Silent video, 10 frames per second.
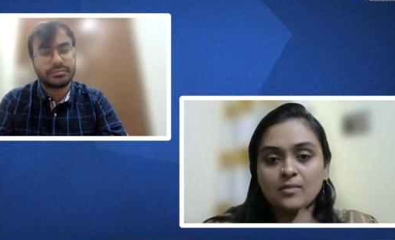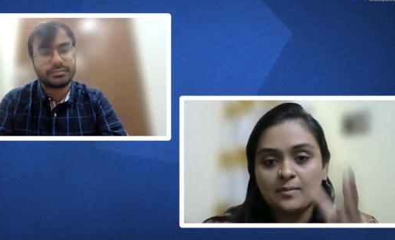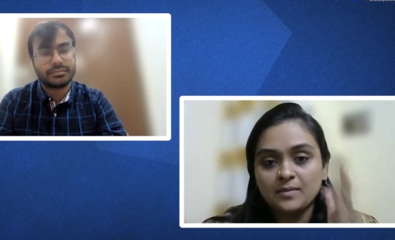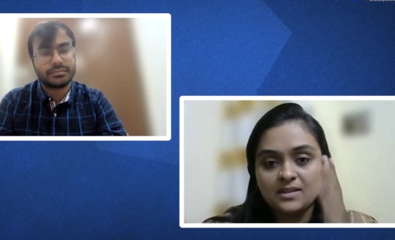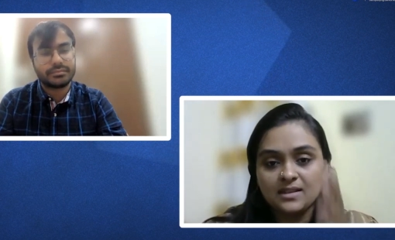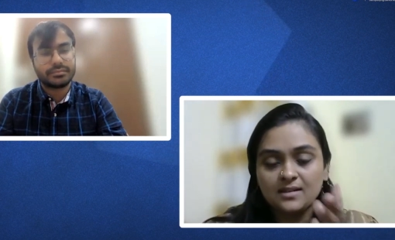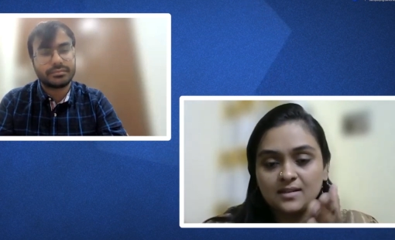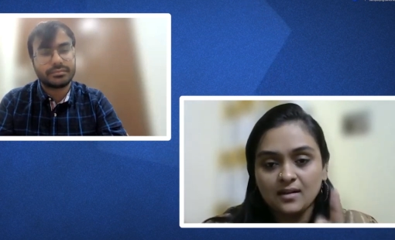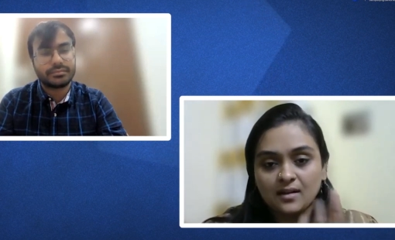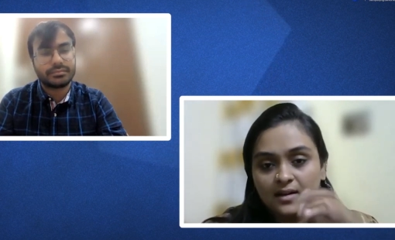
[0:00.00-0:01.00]
Speaker 1: remember that
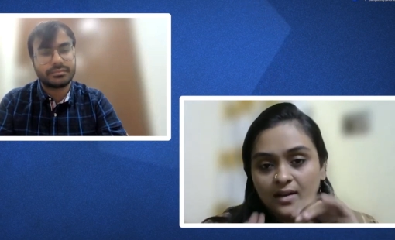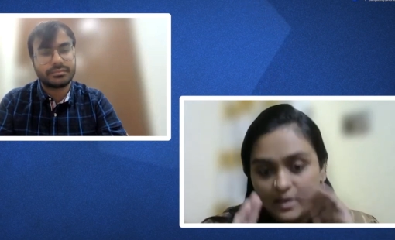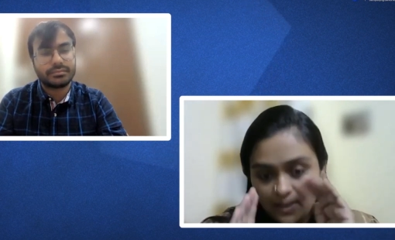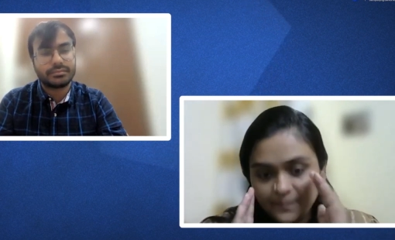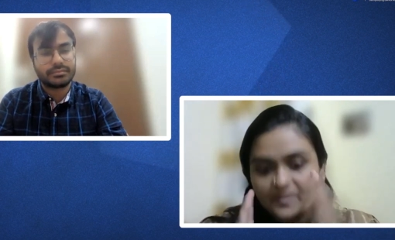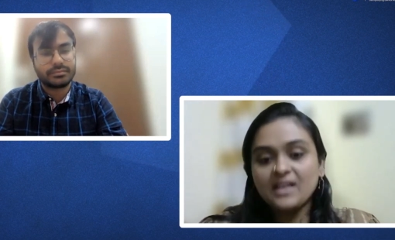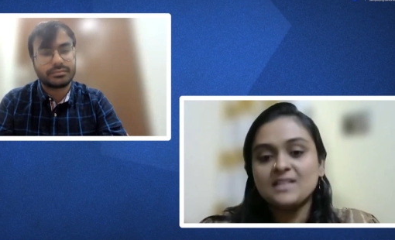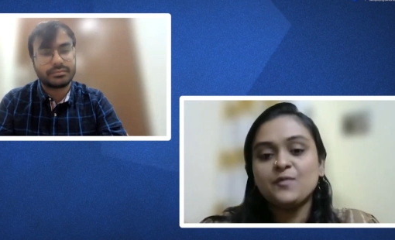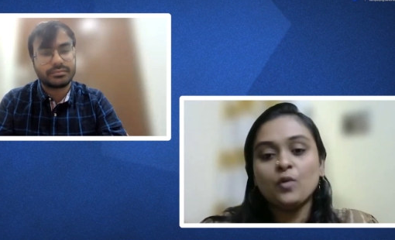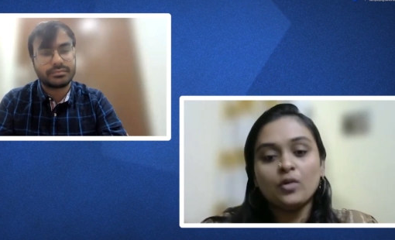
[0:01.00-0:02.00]
uh,
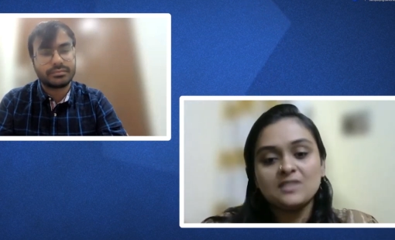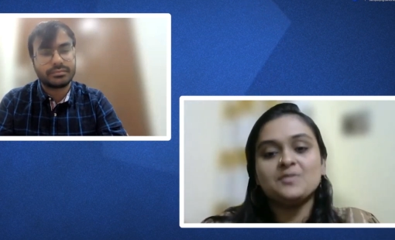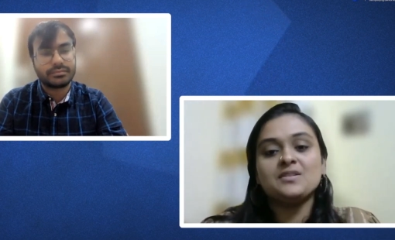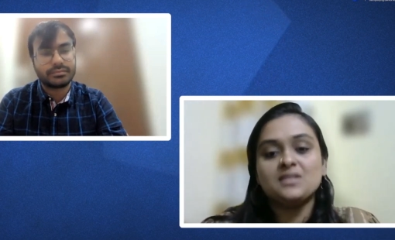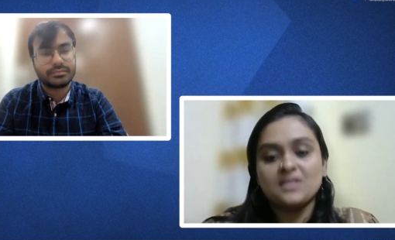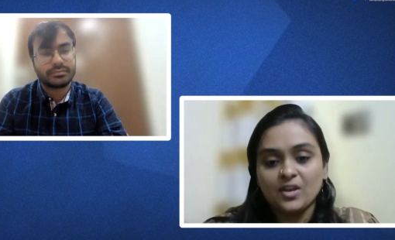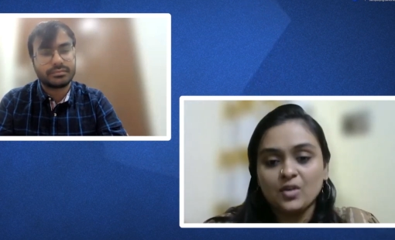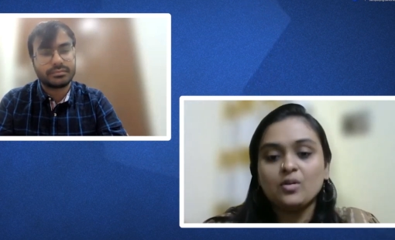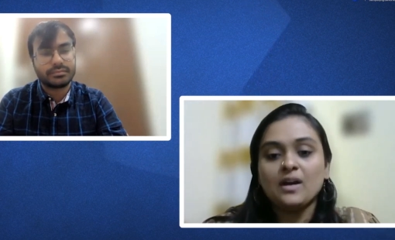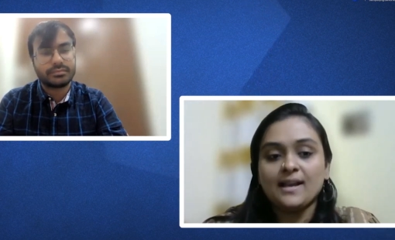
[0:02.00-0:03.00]
his focus was in
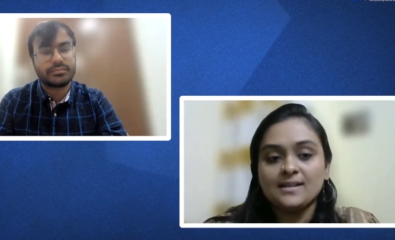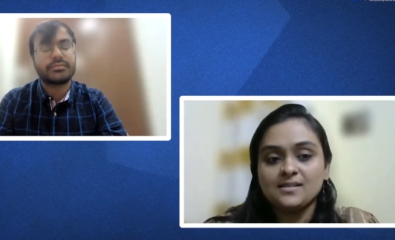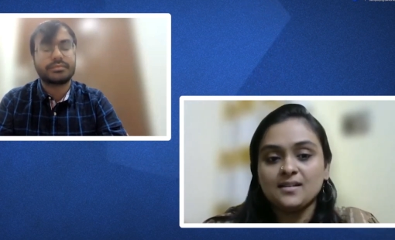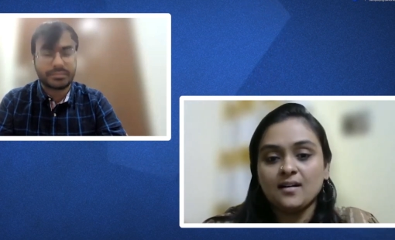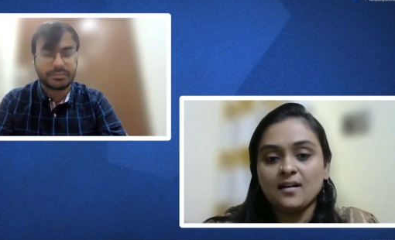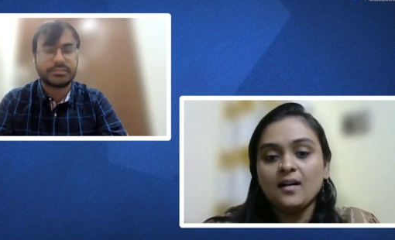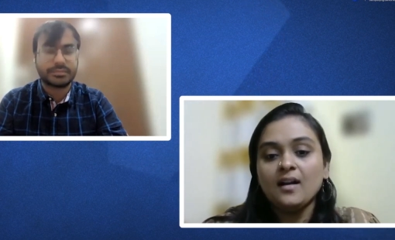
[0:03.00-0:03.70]
CU, and uh,